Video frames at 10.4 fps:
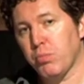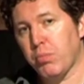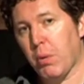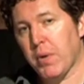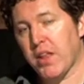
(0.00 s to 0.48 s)

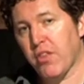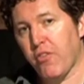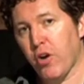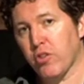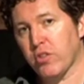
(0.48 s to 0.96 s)
probably in the
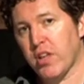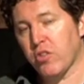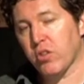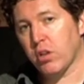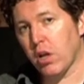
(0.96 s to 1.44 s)
first
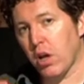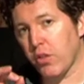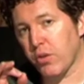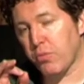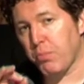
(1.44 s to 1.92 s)
lesson,
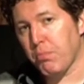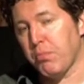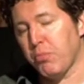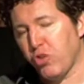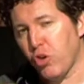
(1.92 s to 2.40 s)
the
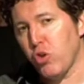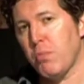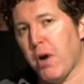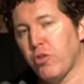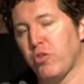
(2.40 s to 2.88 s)
two
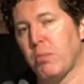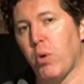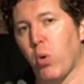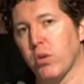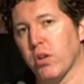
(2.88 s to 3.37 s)
most
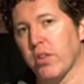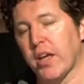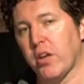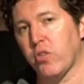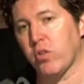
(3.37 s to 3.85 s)
important
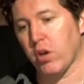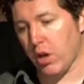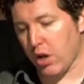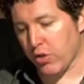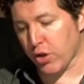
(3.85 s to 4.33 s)
things:
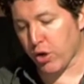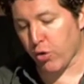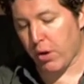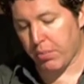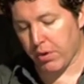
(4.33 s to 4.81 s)
the
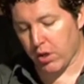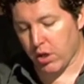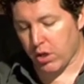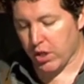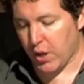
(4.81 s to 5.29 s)
grip,
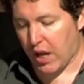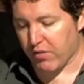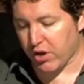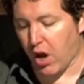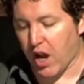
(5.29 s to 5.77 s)
that you
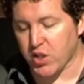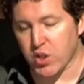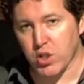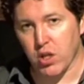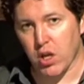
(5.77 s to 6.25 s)
have a
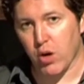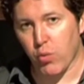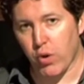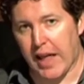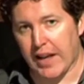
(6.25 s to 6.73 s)
nice
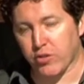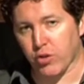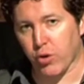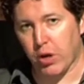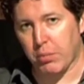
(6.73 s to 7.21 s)

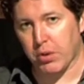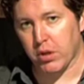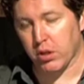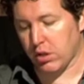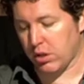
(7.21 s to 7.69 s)
relaxed grip,
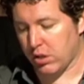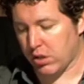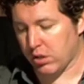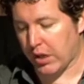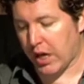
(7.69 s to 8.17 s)

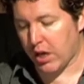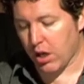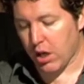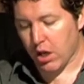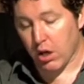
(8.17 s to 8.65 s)

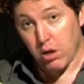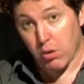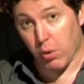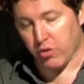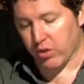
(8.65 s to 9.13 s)
okay?
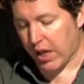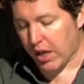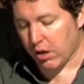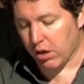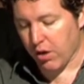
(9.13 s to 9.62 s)
Once
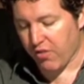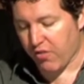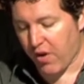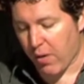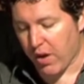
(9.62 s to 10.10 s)
again,
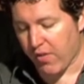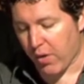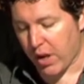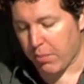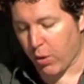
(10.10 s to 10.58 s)
very,
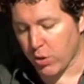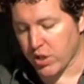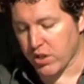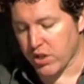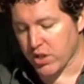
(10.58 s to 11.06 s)
very
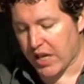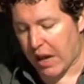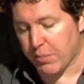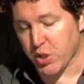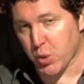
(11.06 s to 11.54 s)
important, this
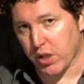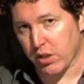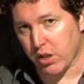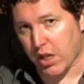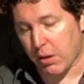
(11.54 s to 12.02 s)
gap between
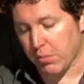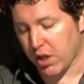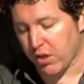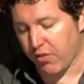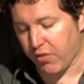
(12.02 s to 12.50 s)
the thumb
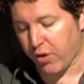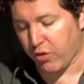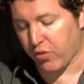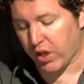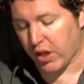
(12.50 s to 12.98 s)
and the
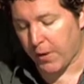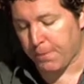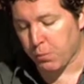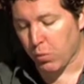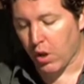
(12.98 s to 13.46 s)
first
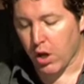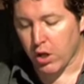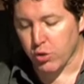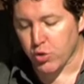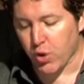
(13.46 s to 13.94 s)
finger.
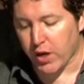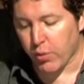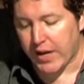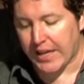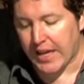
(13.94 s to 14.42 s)
You're trying to
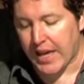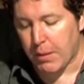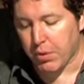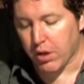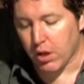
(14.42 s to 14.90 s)
really keep